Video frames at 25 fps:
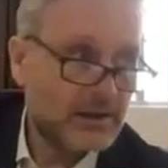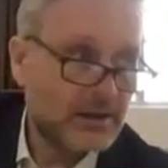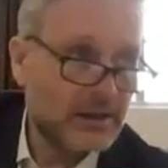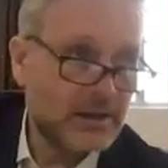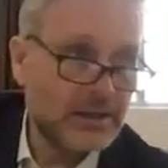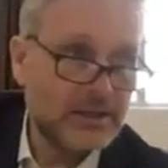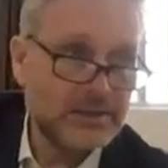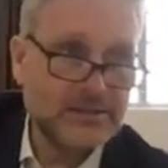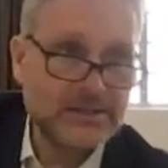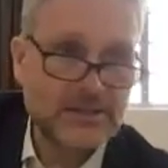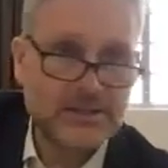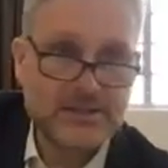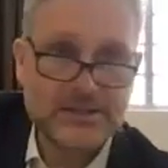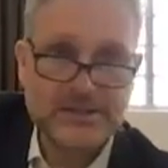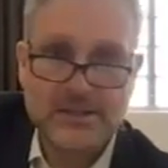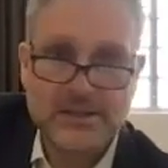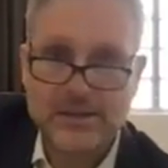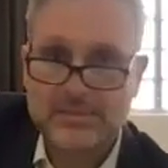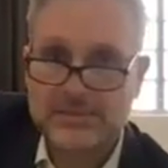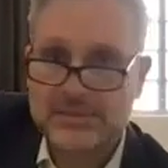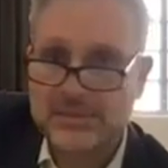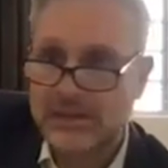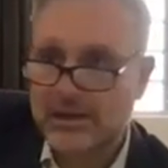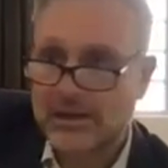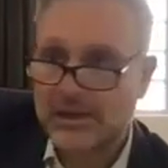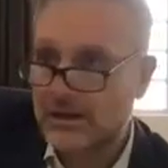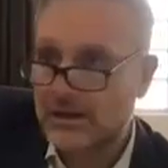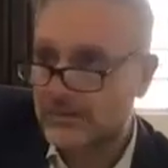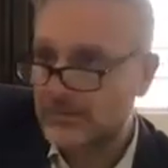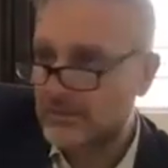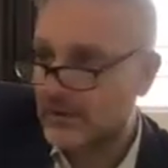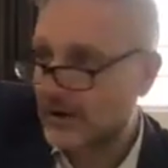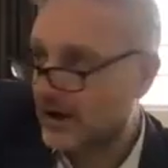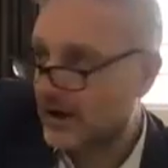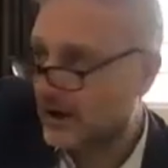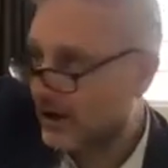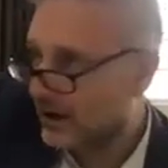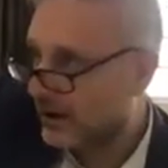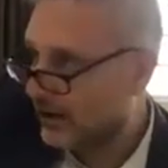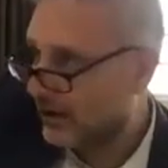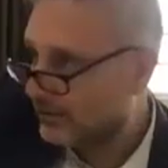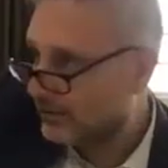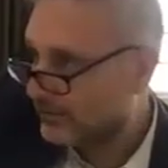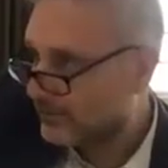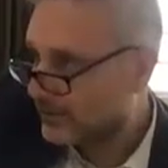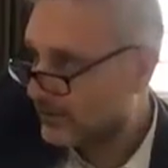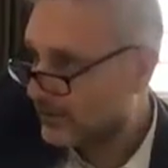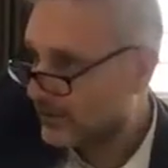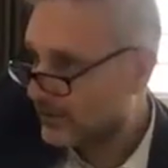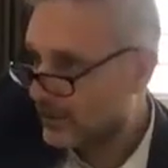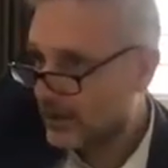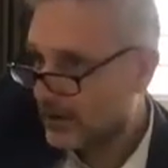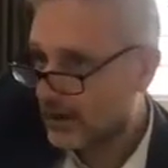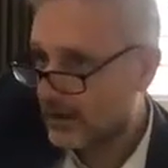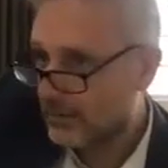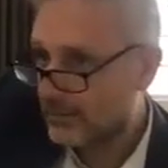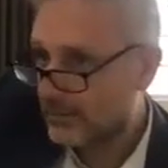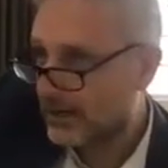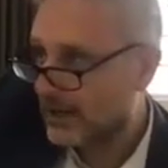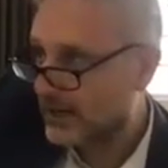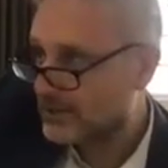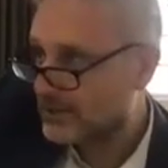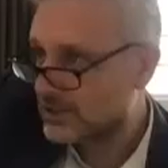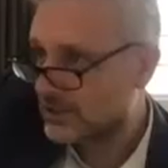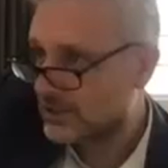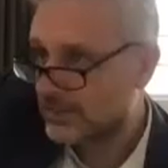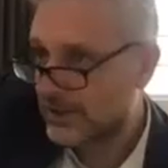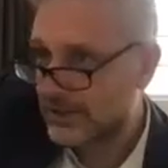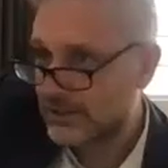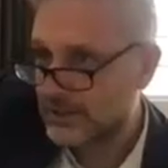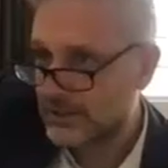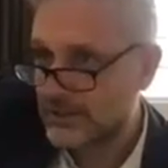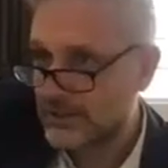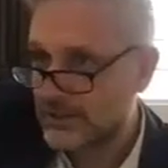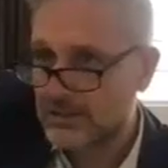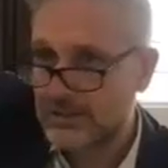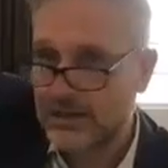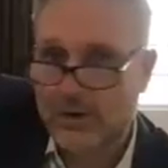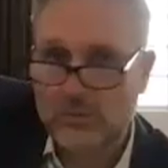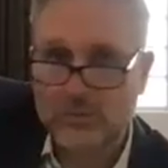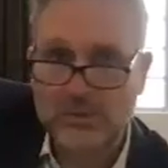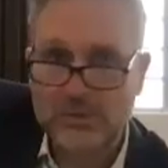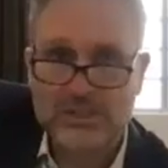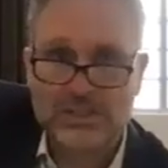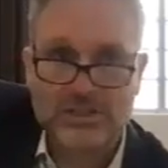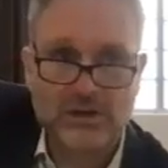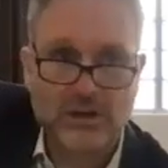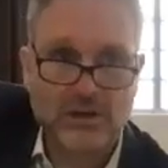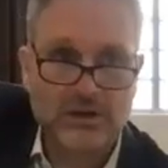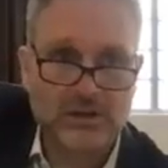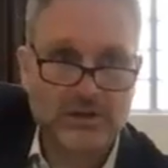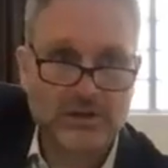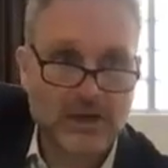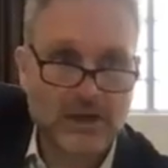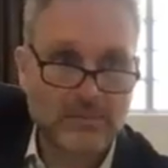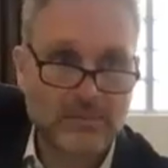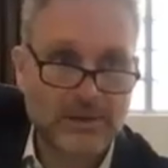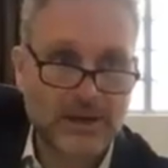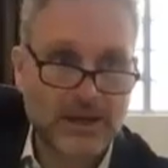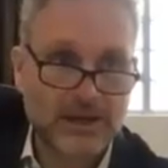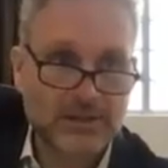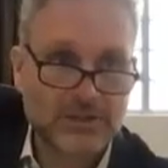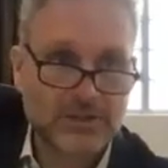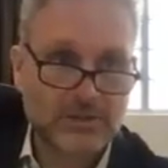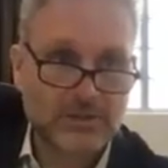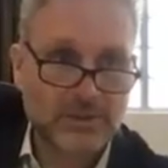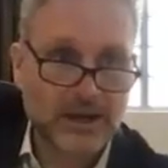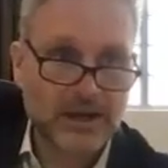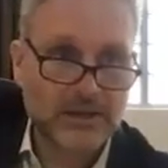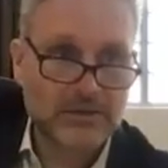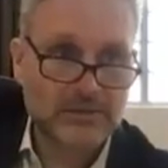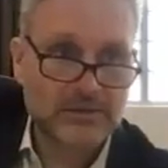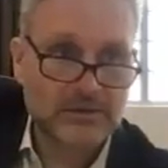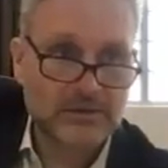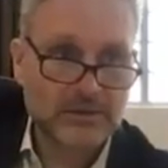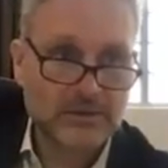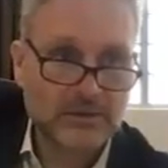is the same psalm of Kabbalat Shabbat. This is how we start Kabbalat Shabbat.